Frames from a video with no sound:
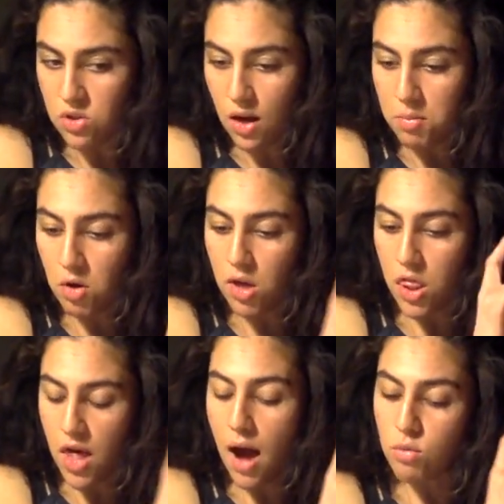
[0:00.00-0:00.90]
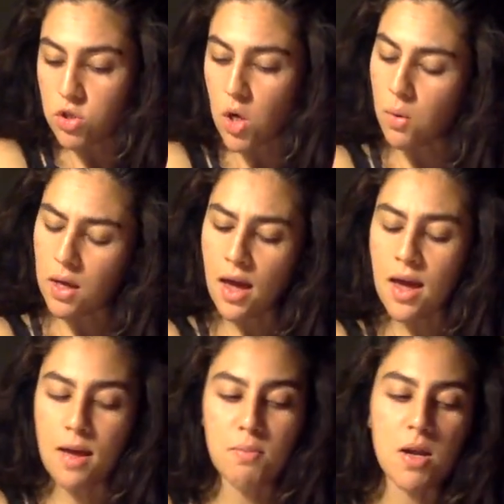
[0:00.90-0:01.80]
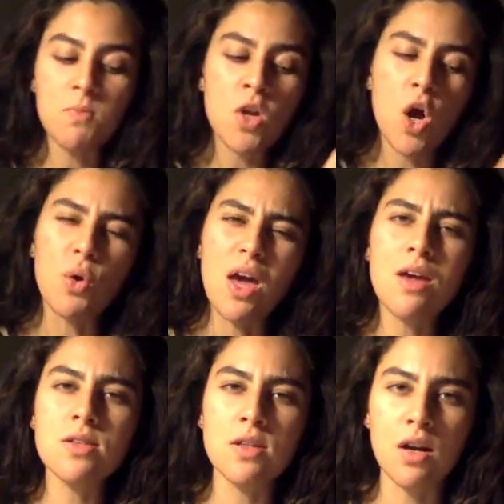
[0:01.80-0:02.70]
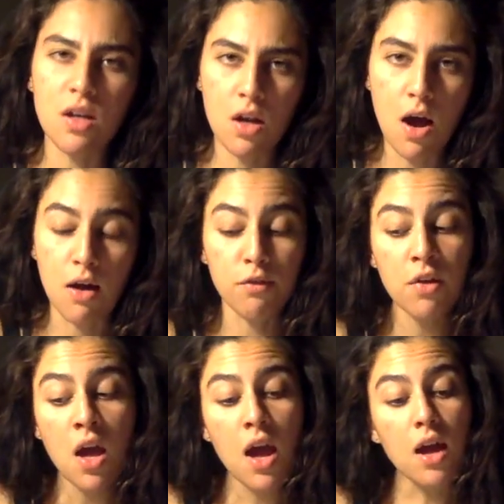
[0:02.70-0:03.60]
I'm hearing that was okay, but okay is not enough.